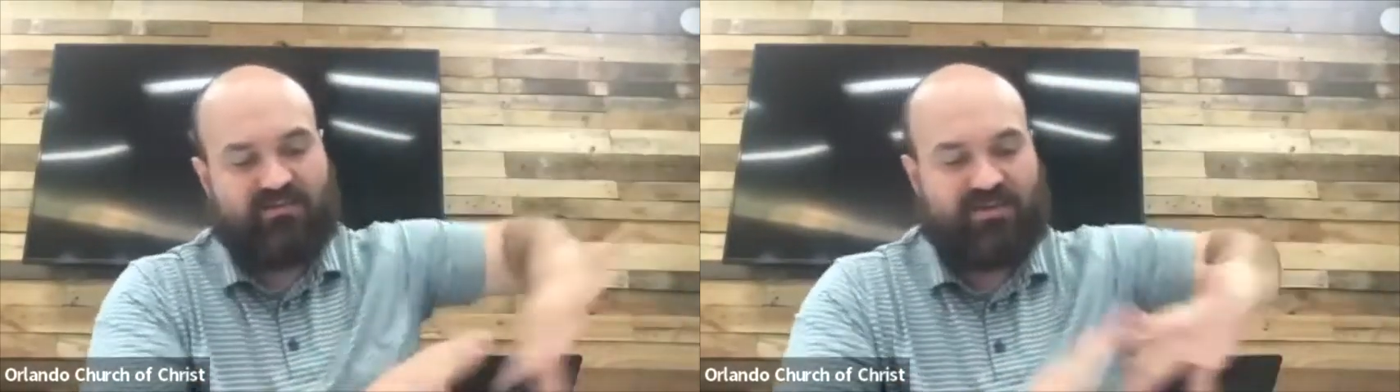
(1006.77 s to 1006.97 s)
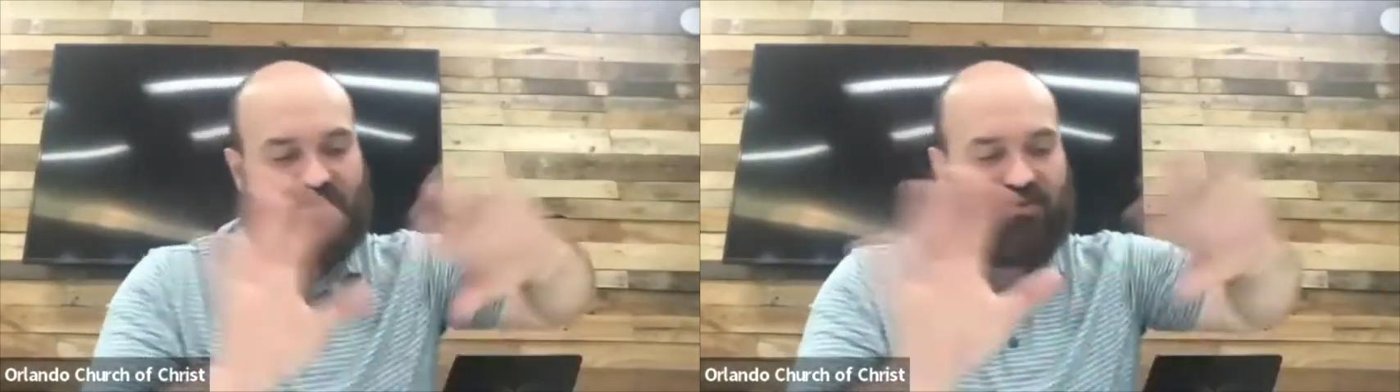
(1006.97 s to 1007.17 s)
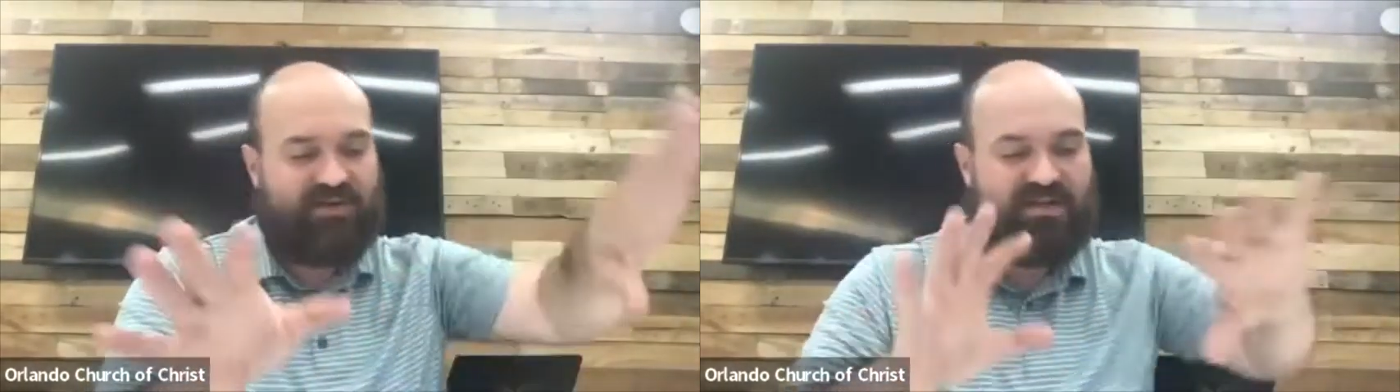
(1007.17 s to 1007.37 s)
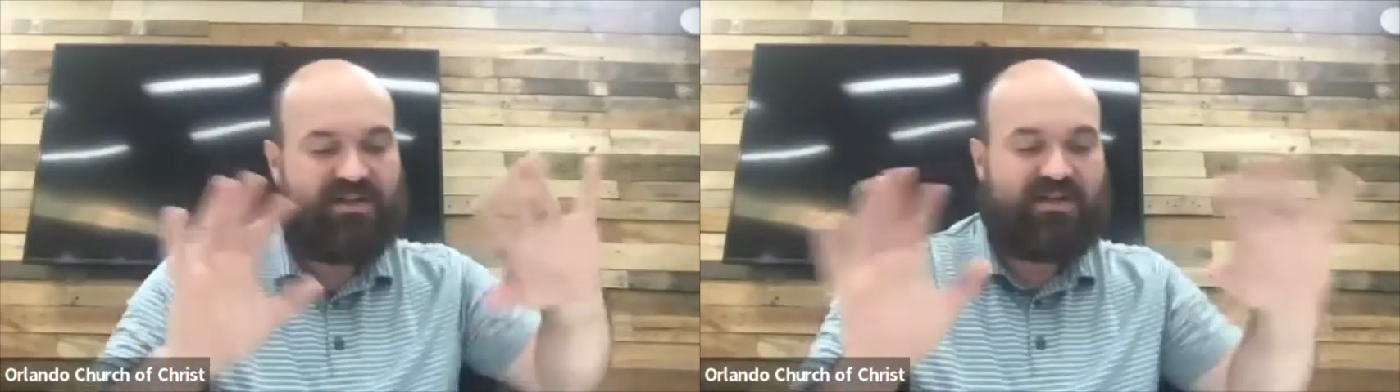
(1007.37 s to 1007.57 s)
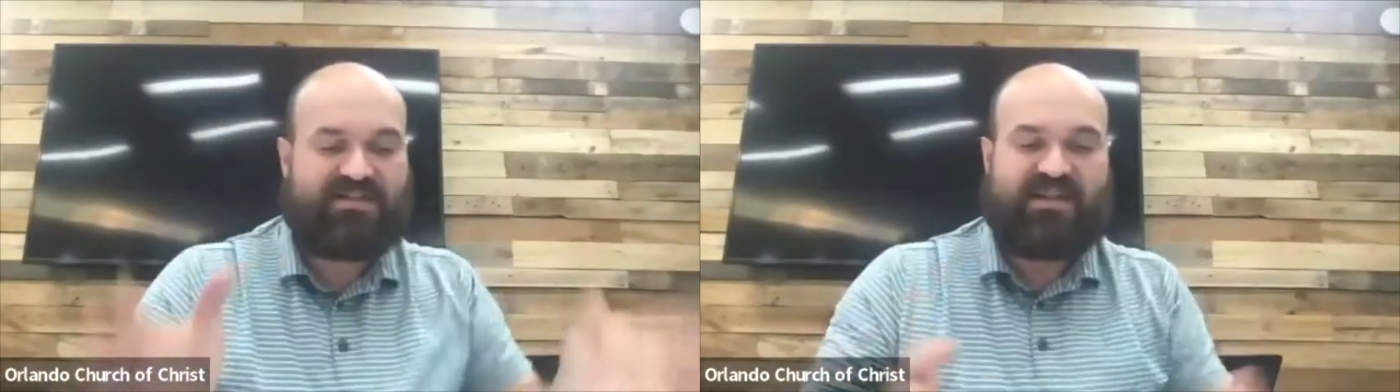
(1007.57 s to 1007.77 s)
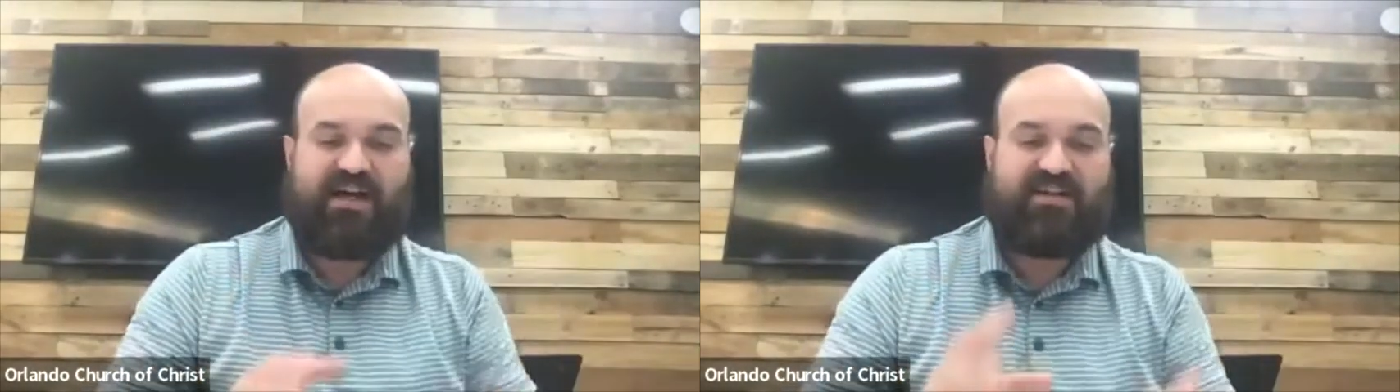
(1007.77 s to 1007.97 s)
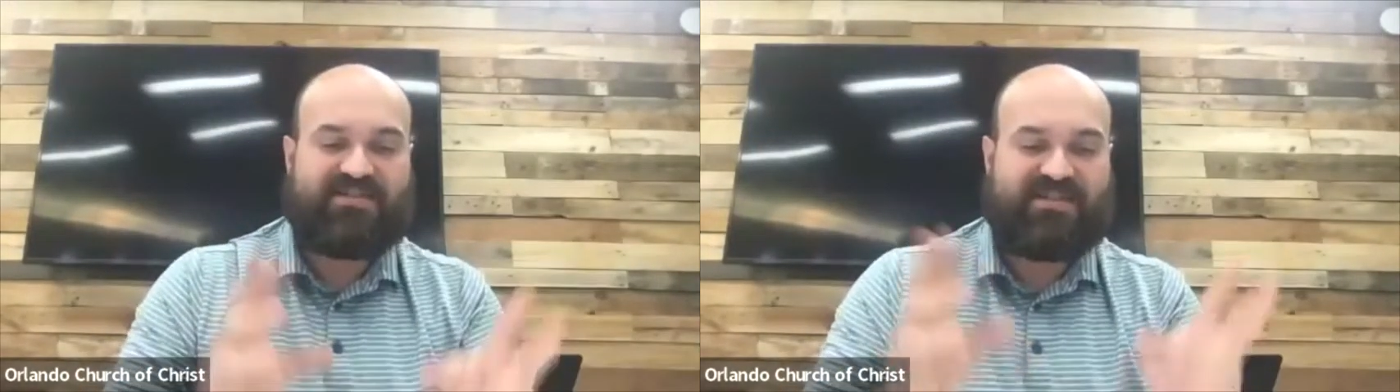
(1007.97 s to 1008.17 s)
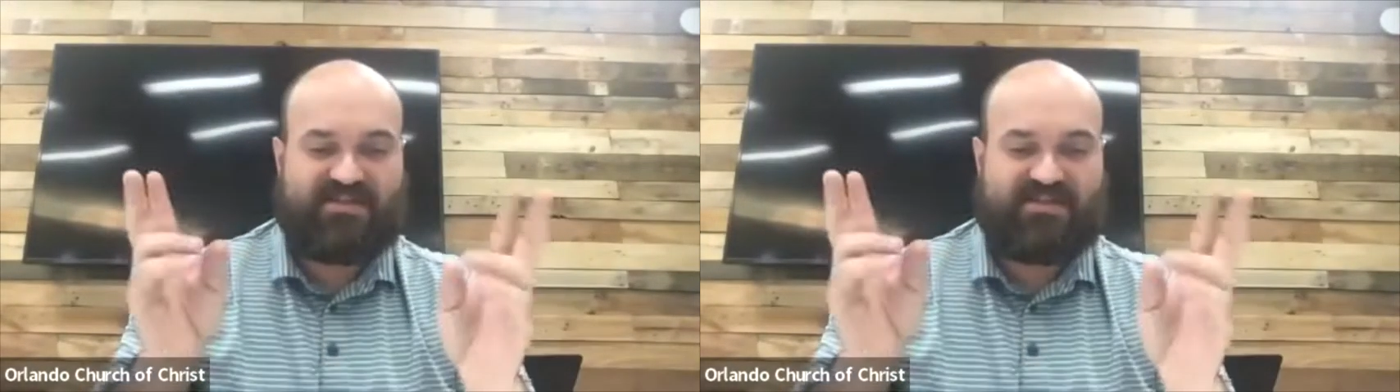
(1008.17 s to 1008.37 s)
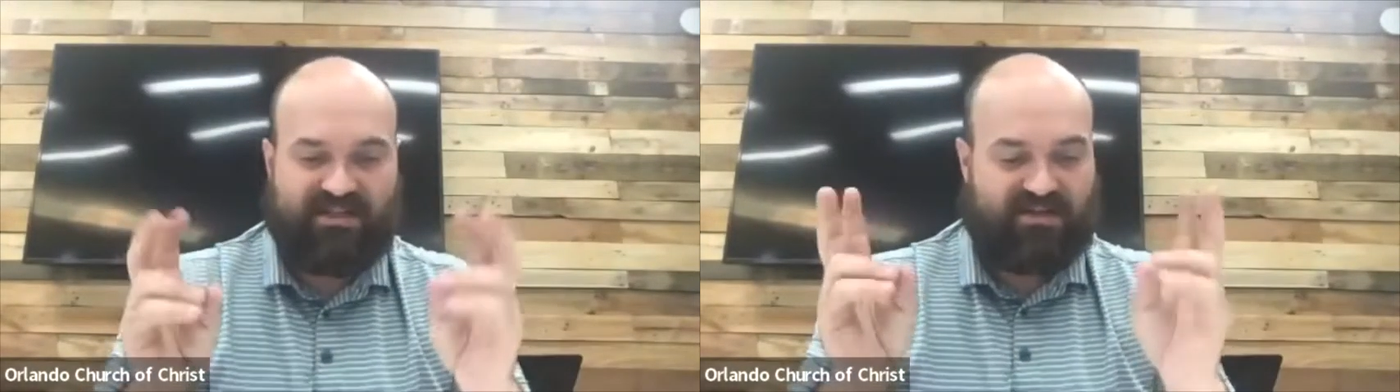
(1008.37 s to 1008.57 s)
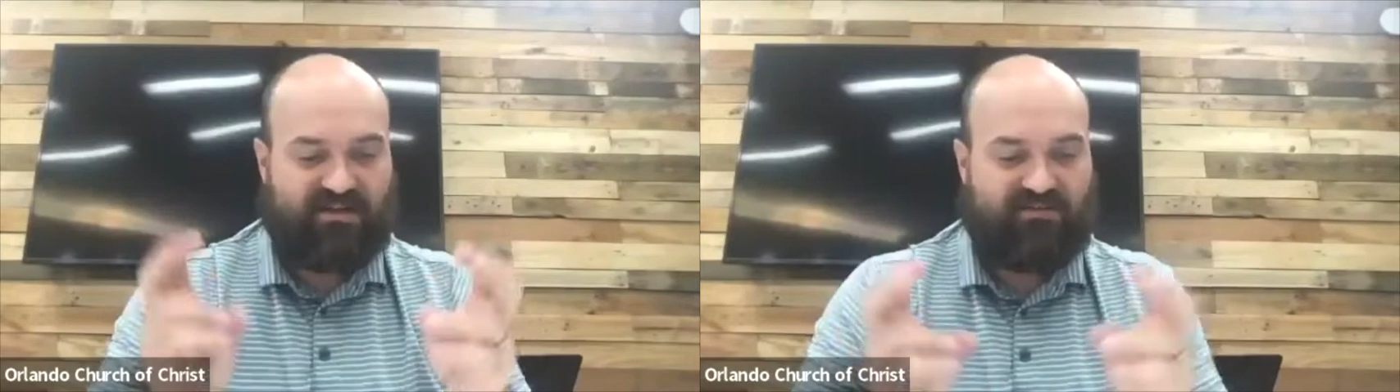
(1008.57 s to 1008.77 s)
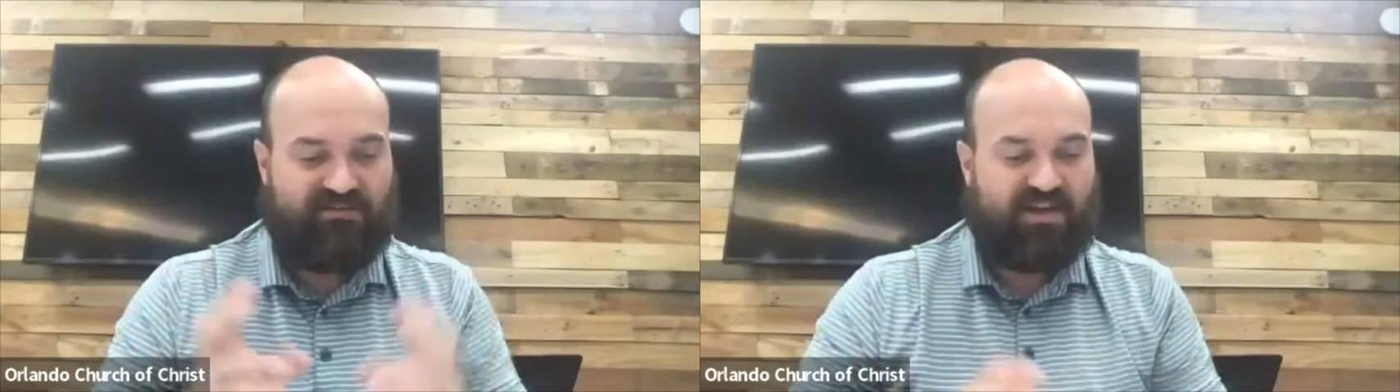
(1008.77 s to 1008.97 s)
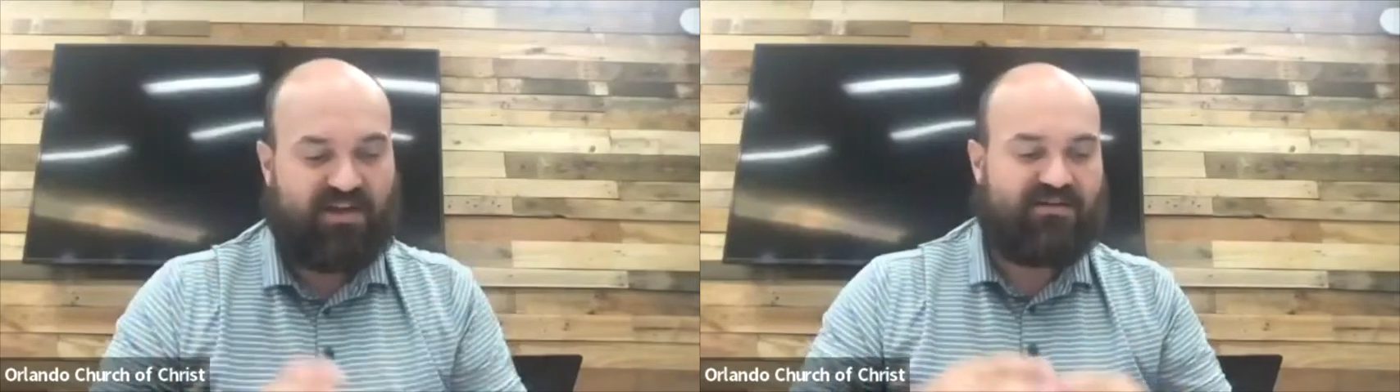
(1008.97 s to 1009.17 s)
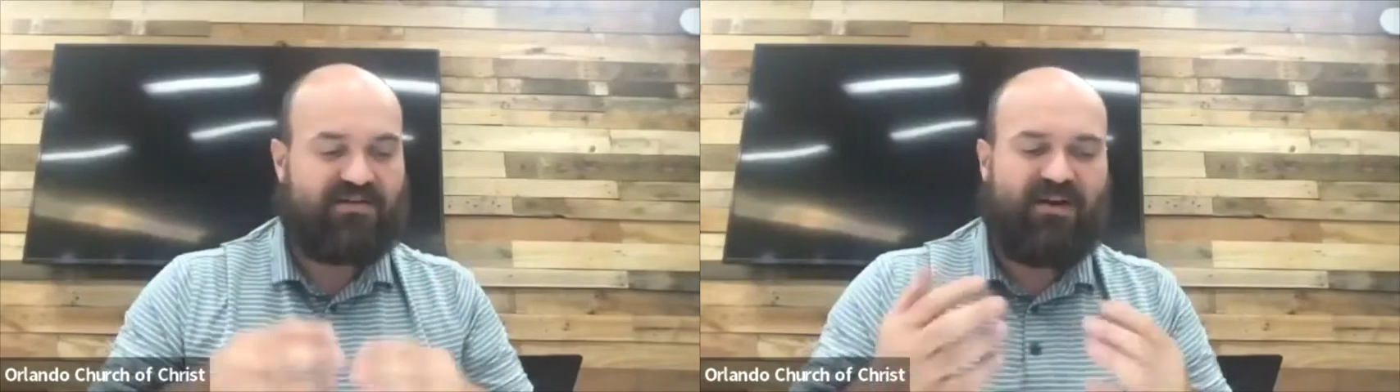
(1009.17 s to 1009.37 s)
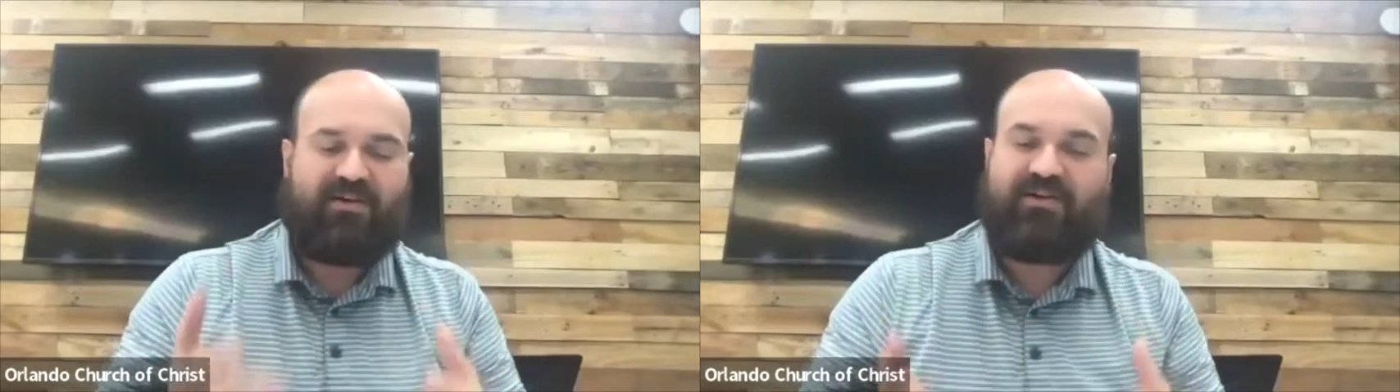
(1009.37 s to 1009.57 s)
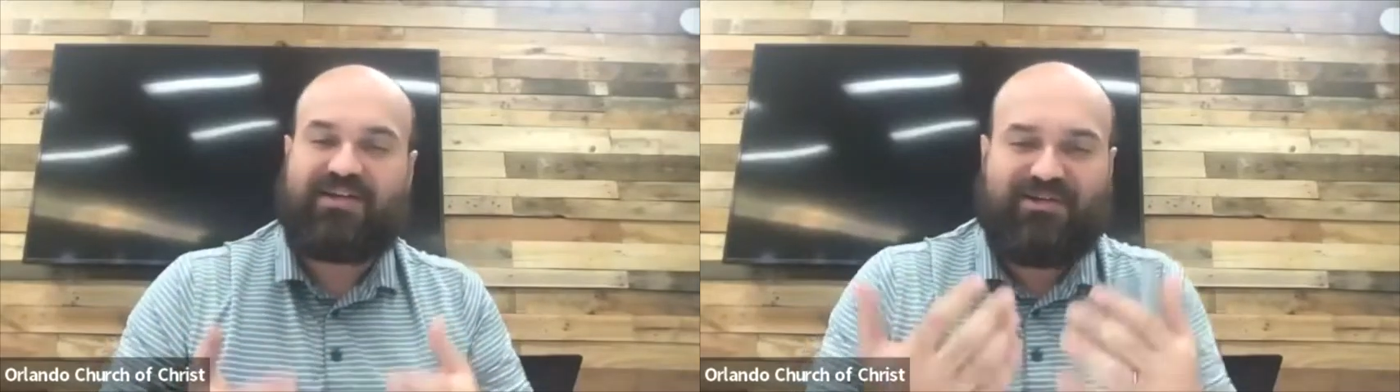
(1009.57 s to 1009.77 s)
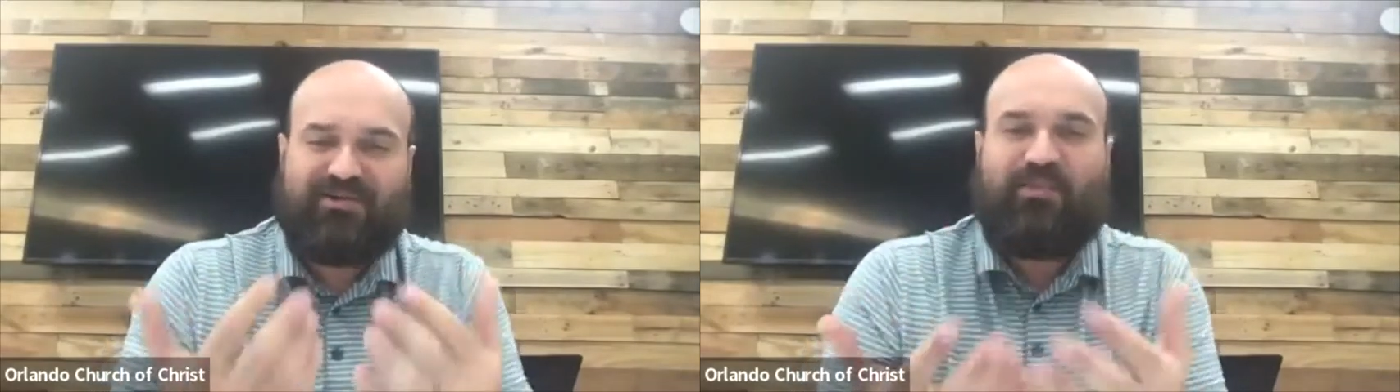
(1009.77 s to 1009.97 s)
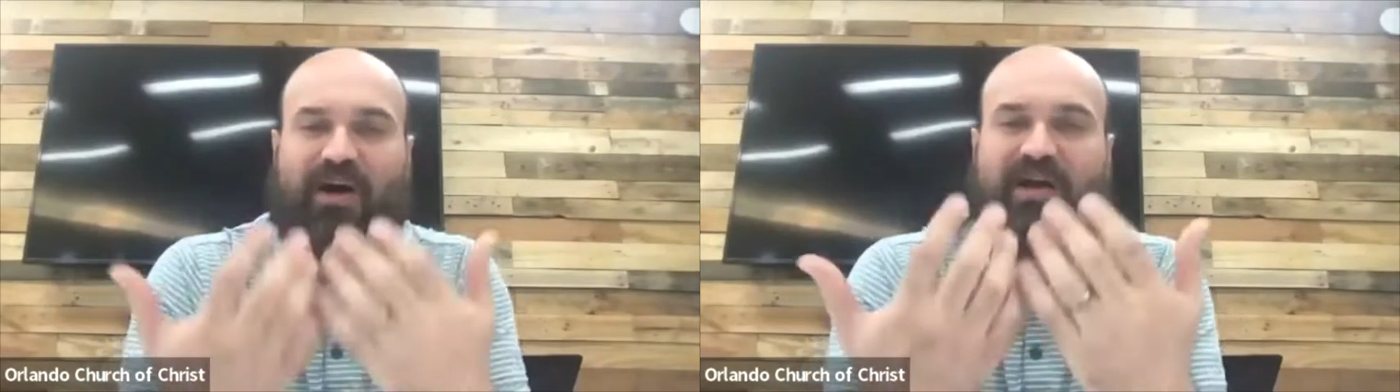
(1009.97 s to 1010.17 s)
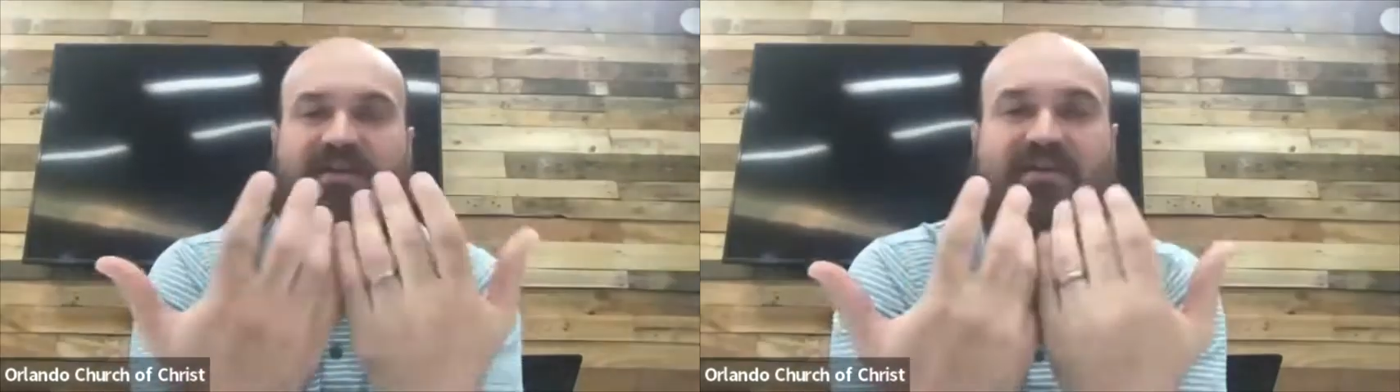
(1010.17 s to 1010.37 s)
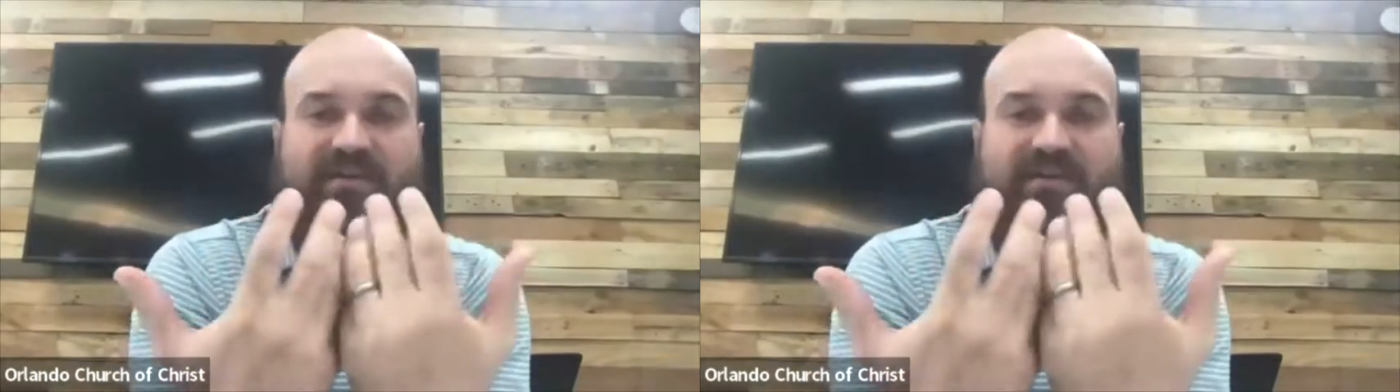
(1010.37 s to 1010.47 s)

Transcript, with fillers: You don't really need us. The house isn't technically flooded. No, like you want,